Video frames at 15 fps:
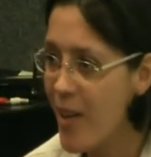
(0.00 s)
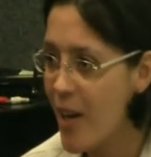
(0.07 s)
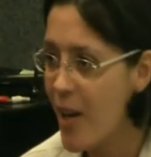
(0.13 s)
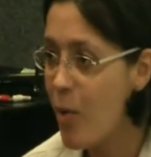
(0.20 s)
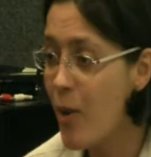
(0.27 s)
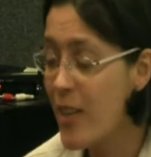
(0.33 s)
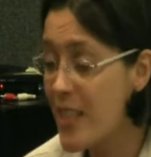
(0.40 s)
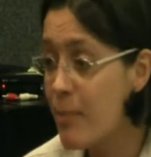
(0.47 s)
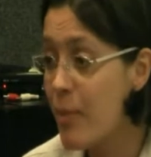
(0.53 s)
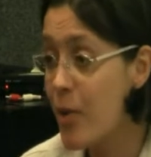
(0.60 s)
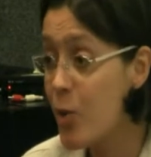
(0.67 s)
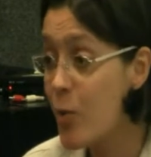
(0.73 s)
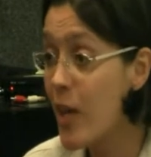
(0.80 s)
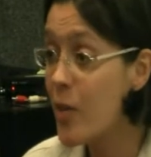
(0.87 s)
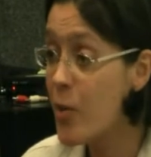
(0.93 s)
Or what about
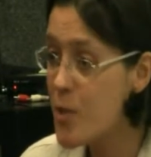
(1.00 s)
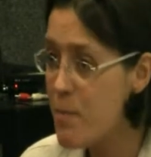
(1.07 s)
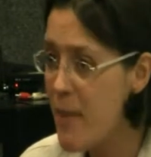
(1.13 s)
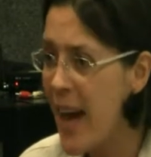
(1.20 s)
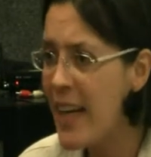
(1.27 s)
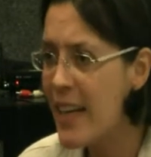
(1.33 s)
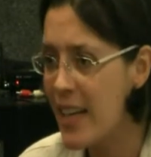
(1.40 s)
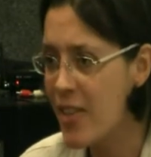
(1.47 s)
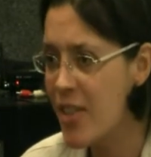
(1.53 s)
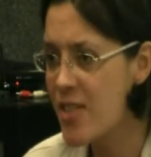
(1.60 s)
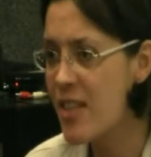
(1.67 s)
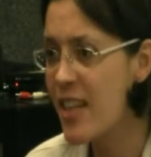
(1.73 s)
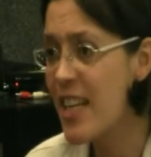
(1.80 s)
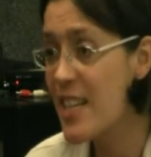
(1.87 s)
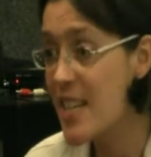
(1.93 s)
the one who's made it?
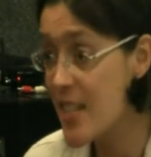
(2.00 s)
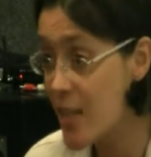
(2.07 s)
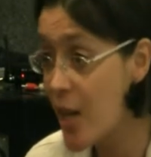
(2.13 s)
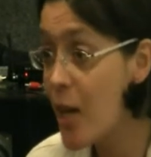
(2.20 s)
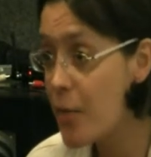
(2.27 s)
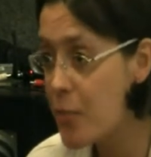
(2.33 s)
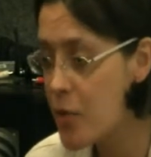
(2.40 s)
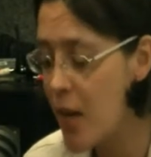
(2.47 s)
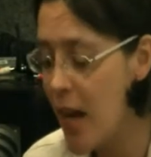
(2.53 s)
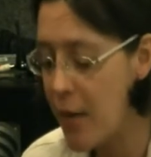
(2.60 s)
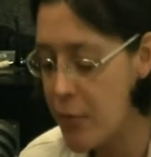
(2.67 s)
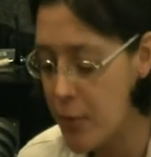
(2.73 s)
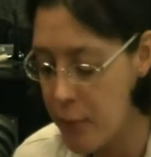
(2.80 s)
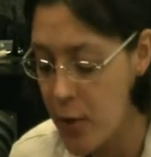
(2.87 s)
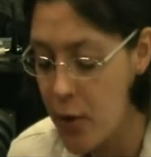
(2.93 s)
Doesn't he deserve to
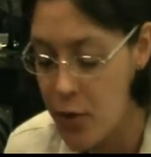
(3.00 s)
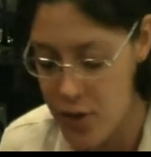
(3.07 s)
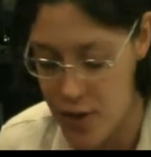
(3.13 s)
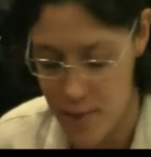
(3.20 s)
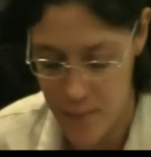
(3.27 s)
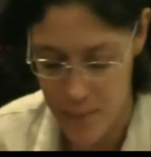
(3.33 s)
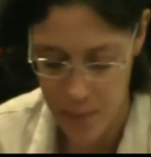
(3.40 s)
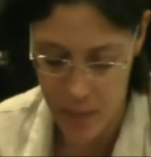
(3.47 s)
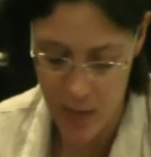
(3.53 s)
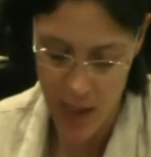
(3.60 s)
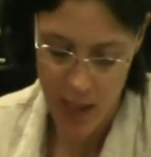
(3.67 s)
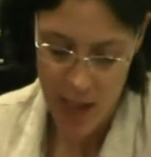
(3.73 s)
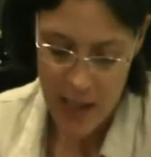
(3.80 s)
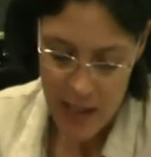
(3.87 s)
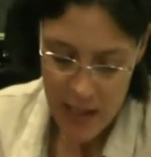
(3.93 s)
have the flute?
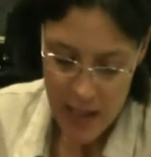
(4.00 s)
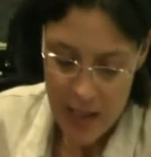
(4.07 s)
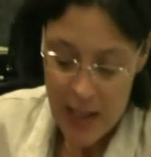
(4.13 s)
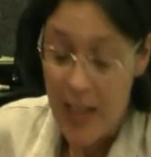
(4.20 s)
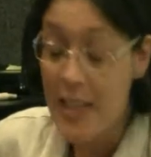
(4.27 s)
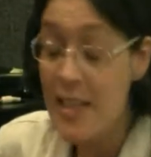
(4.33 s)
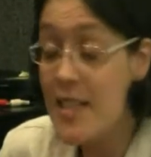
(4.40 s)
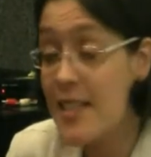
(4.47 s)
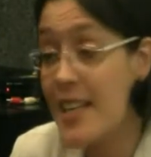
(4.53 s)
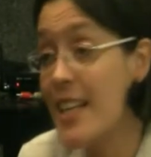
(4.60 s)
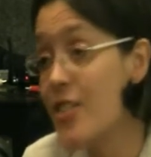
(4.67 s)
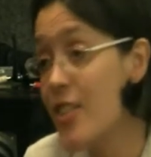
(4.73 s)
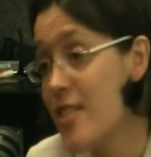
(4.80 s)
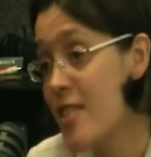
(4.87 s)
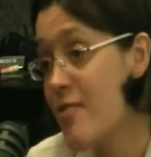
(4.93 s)
And
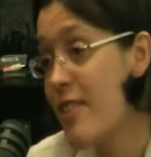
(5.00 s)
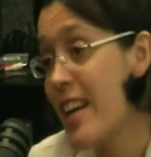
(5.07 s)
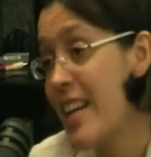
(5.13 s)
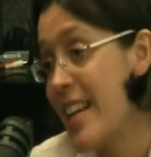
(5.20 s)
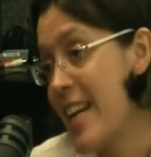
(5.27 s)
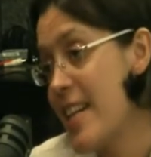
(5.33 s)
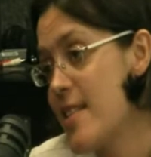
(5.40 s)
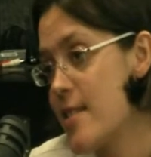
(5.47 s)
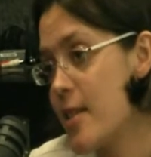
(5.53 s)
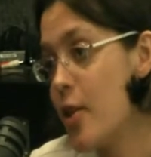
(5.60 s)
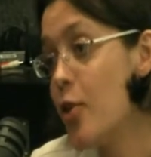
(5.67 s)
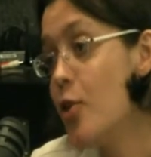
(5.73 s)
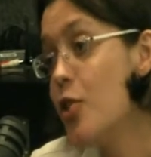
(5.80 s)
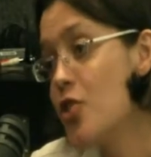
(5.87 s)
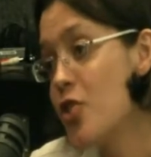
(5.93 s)
Sen doesn't really answer
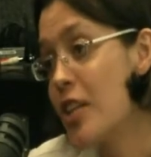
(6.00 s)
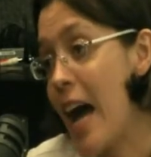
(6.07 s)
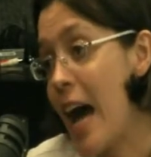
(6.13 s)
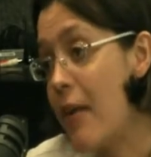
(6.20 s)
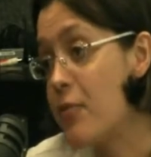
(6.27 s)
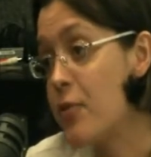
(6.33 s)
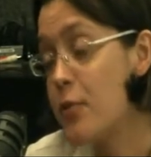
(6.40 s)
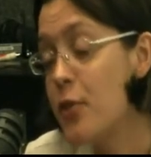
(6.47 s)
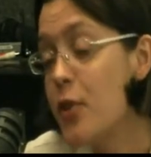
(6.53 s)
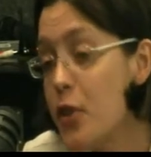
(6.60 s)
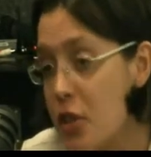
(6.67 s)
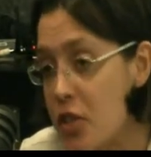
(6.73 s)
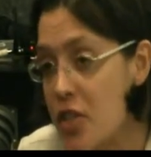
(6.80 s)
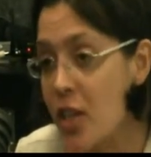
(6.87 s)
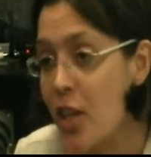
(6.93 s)
who should have the
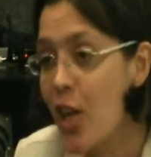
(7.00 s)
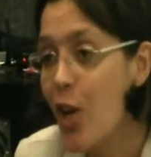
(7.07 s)
flute.